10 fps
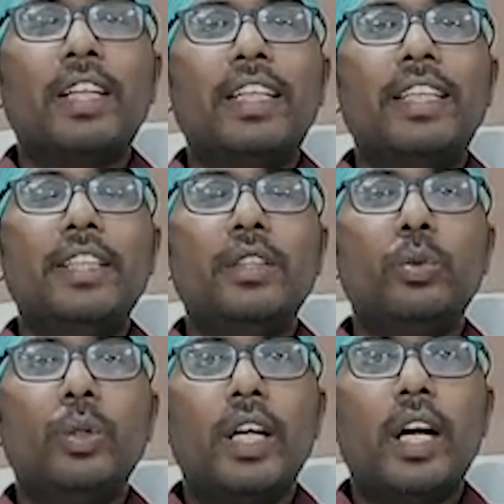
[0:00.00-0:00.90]
leading
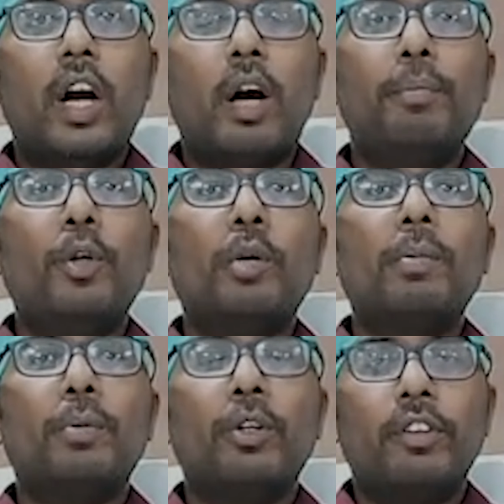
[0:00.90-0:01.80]
to an
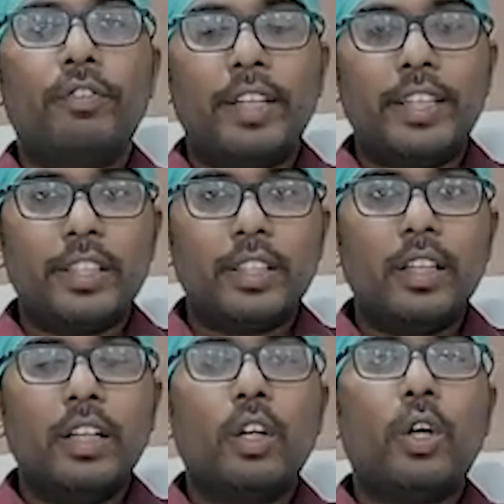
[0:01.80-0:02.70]
abnormal
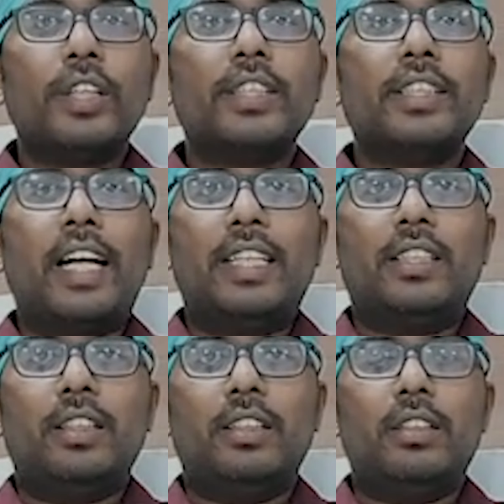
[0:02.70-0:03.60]
proliferation causing
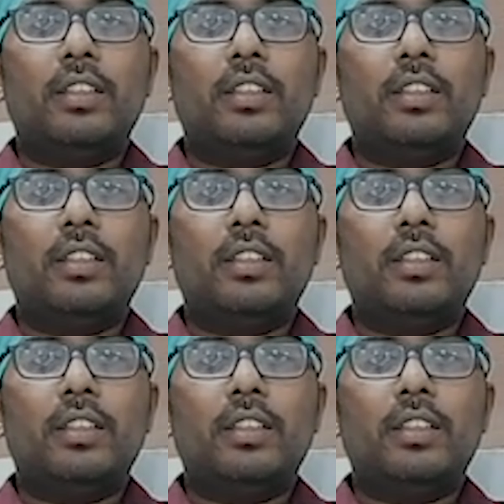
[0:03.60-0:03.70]
cancer.